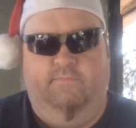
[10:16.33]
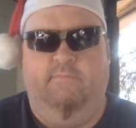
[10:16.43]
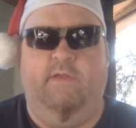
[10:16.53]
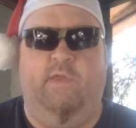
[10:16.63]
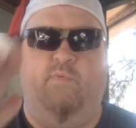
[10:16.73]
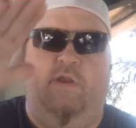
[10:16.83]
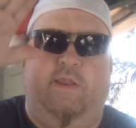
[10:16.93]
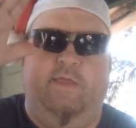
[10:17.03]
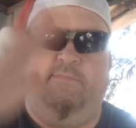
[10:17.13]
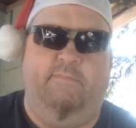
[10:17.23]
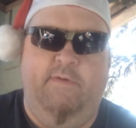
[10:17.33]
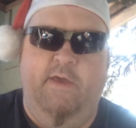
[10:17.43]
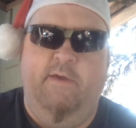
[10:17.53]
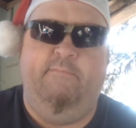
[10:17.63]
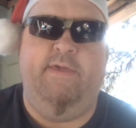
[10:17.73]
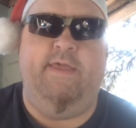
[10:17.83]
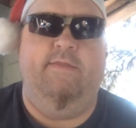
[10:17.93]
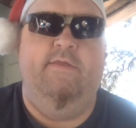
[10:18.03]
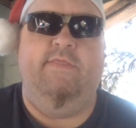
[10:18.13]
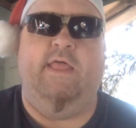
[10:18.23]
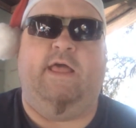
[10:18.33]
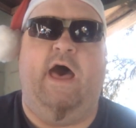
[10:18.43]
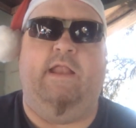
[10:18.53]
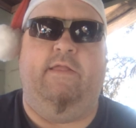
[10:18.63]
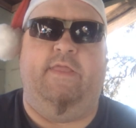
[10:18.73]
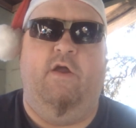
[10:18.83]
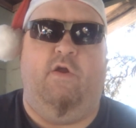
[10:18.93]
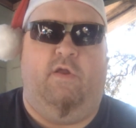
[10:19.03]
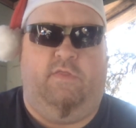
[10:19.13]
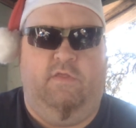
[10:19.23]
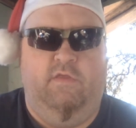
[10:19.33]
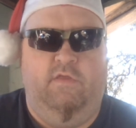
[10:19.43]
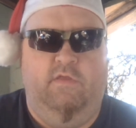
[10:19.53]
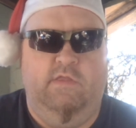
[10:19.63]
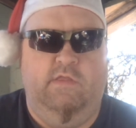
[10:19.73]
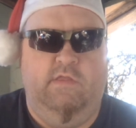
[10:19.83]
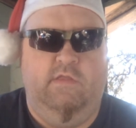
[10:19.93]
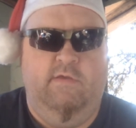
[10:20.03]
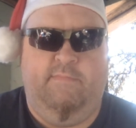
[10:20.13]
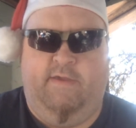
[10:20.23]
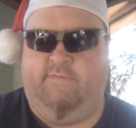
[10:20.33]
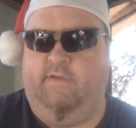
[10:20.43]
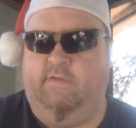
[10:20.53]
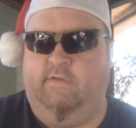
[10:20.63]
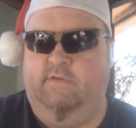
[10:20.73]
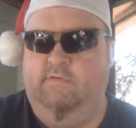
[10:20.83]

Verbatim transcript: but he wanted him to be the God of the earth, basically.